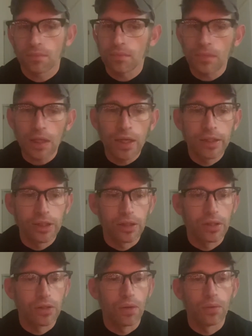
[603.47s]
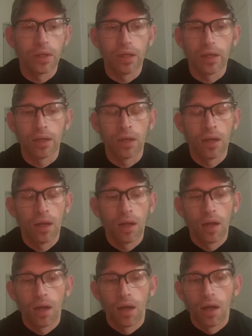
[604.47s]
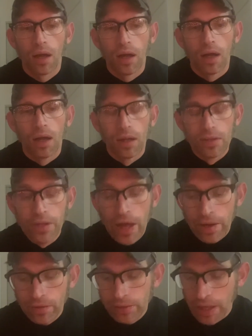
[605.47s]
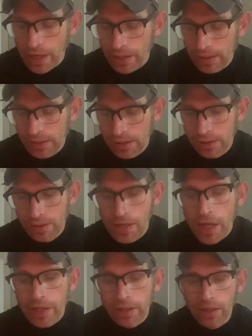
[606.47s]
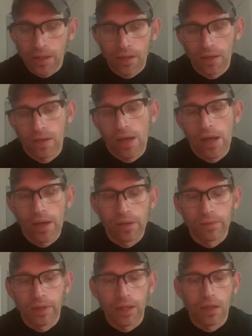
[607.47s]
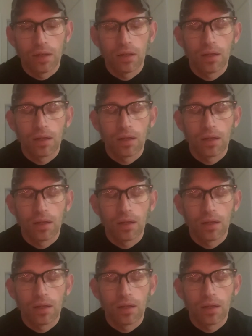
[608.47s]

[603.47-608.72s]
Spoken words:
It's just so good. There's a snake area